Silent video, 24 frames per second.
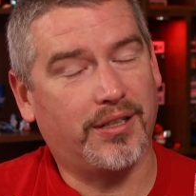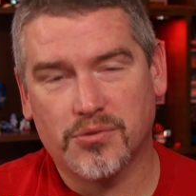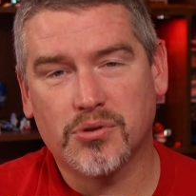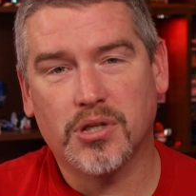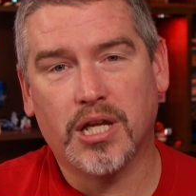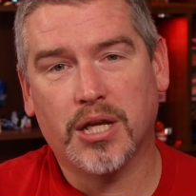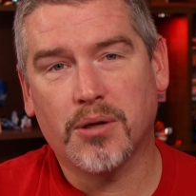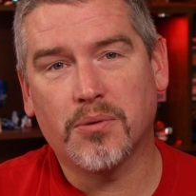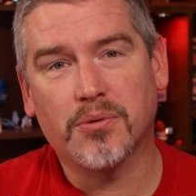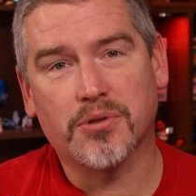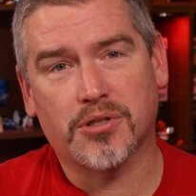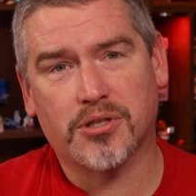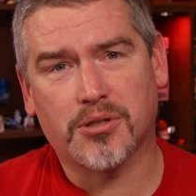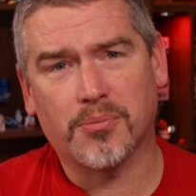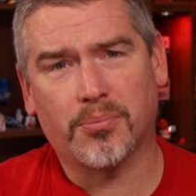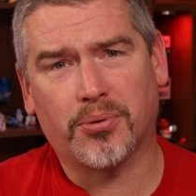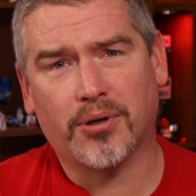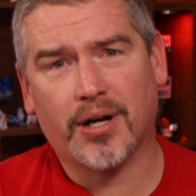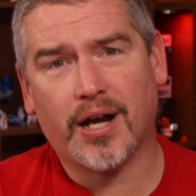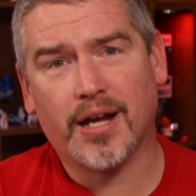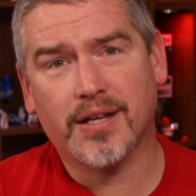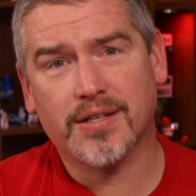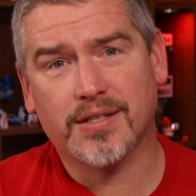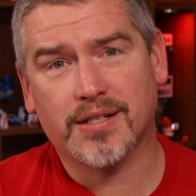He was
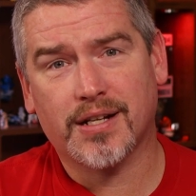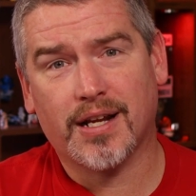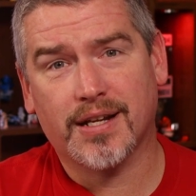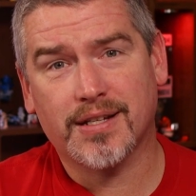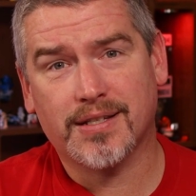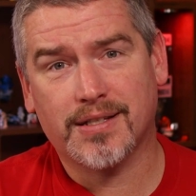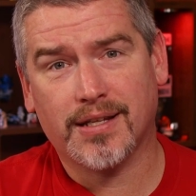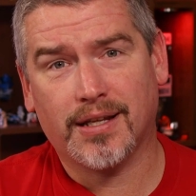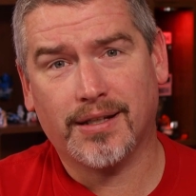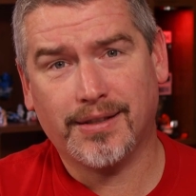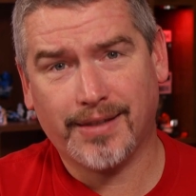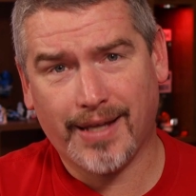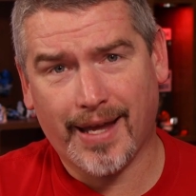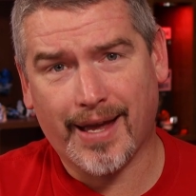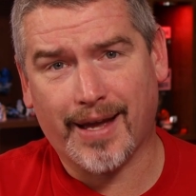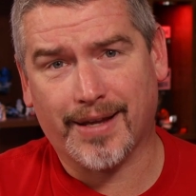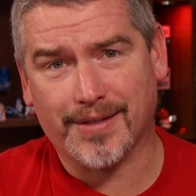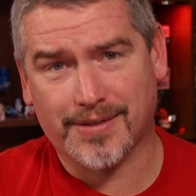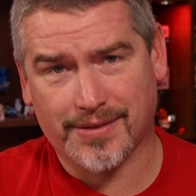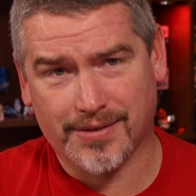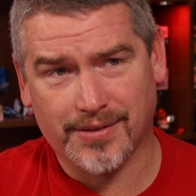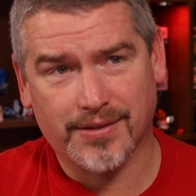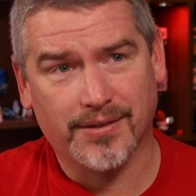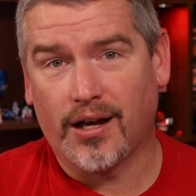surprised that I said
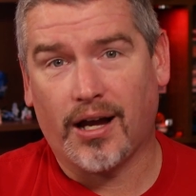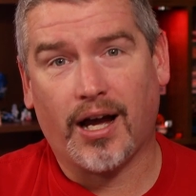yes.